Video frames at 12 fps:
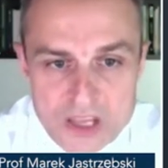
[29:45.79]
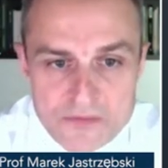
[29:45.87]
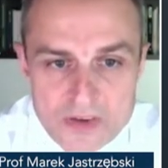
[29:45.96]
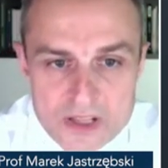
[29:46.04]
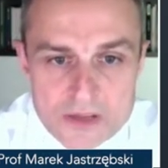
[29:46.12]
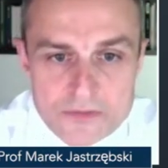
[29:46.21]

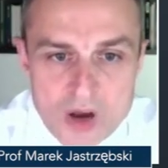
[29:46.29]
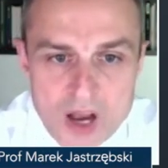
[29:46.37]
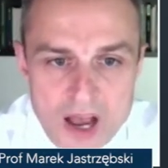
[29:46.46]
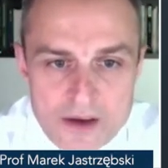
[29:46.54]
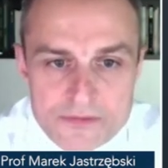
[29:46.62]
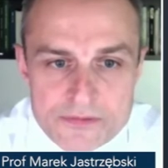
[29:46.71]
Even if
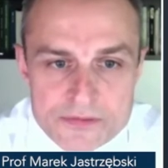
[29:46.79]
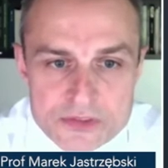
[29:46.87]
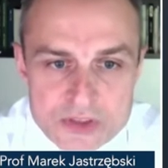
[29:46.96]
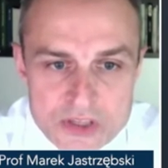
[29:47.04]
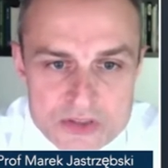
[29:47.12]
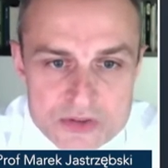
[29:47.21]
you have
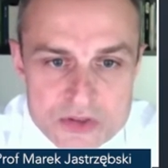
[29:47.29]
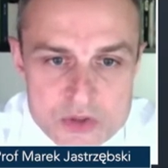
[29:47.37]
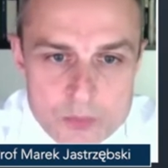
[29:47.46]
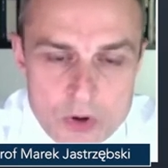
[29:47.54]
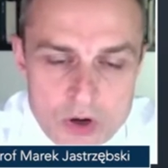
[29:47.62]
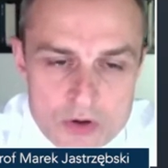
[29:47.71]
this
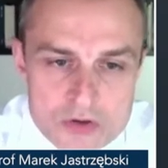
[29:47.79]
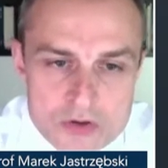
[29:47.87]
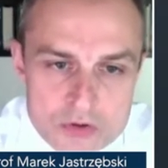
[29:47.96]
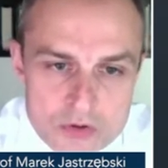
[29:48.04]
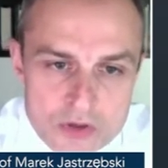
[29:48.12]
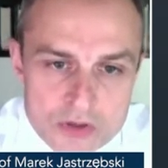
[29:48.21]
response
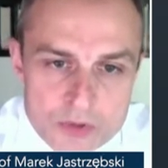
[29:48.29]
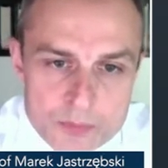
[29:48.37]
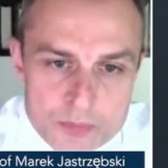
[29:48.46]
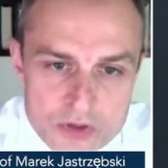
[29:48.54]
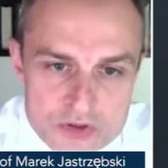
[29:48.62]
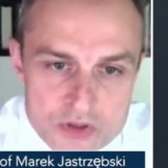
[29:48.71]
during the
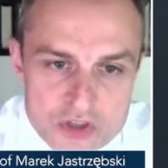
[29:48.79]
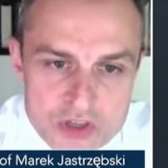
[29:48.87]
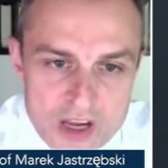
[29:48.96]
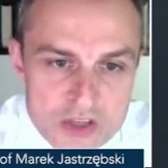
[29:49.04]
procedure,